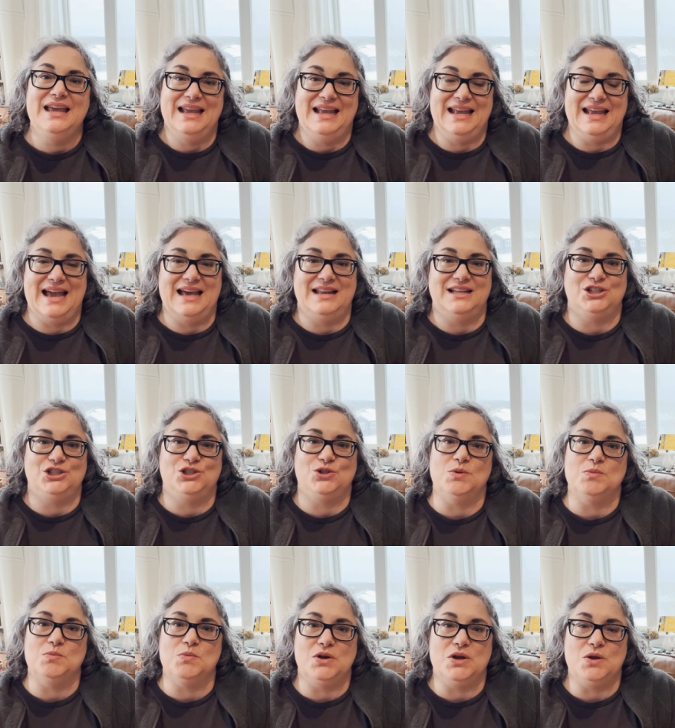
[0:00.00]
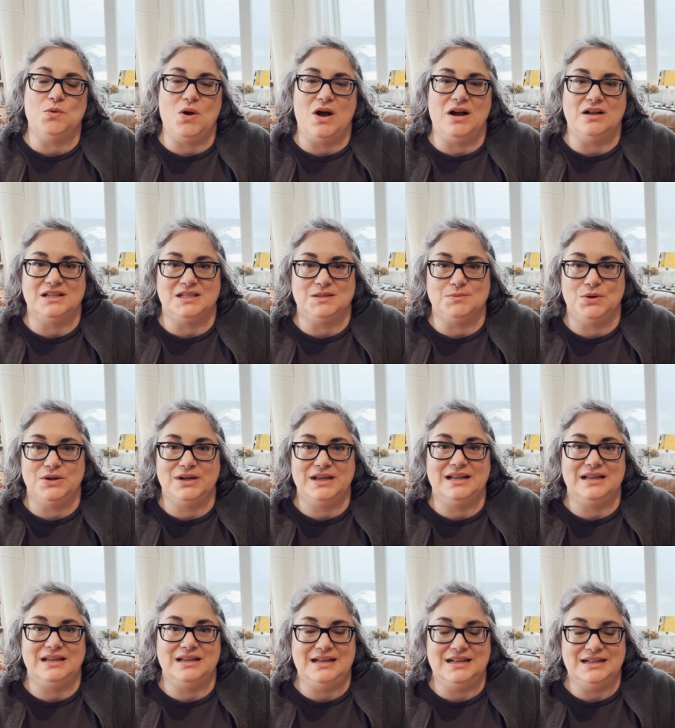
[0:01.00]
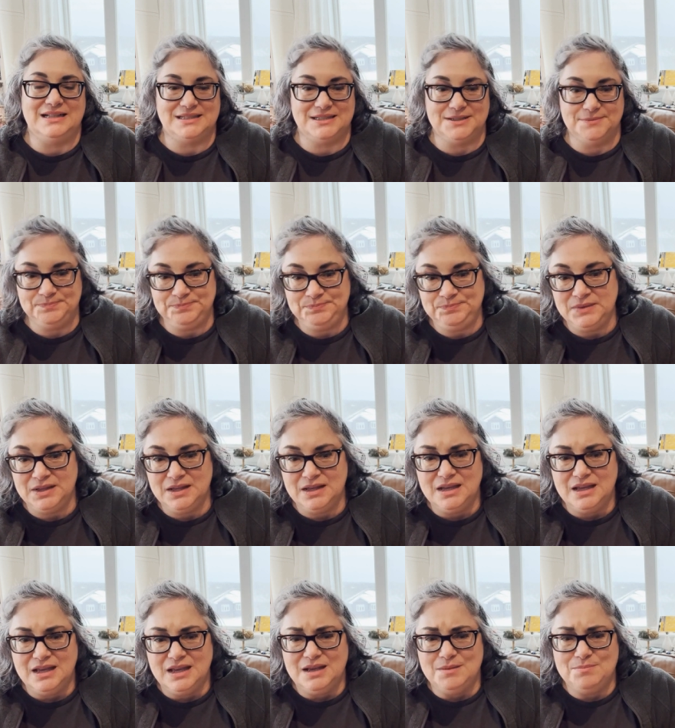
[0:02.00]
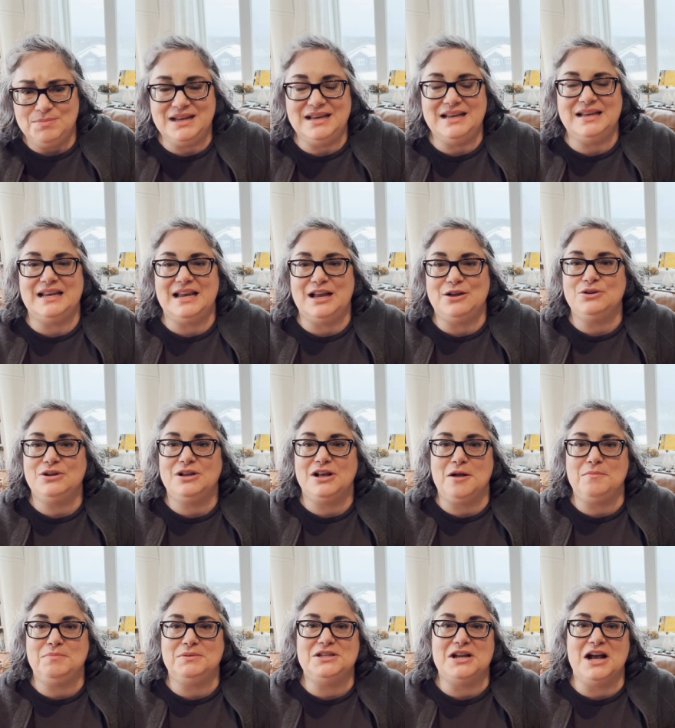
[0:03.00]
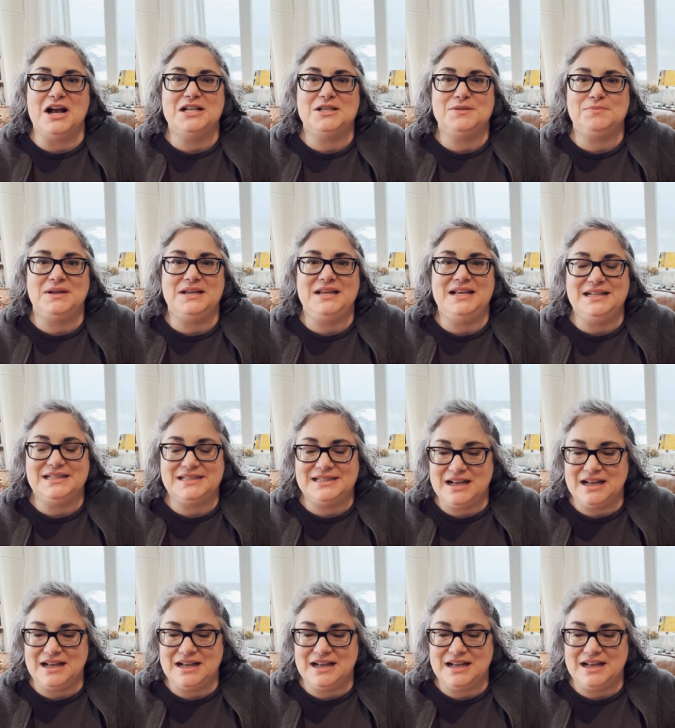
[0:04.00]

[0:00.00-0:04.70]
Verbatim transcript: He had a short morning walk this morning and he's been in and out a couple times, but he's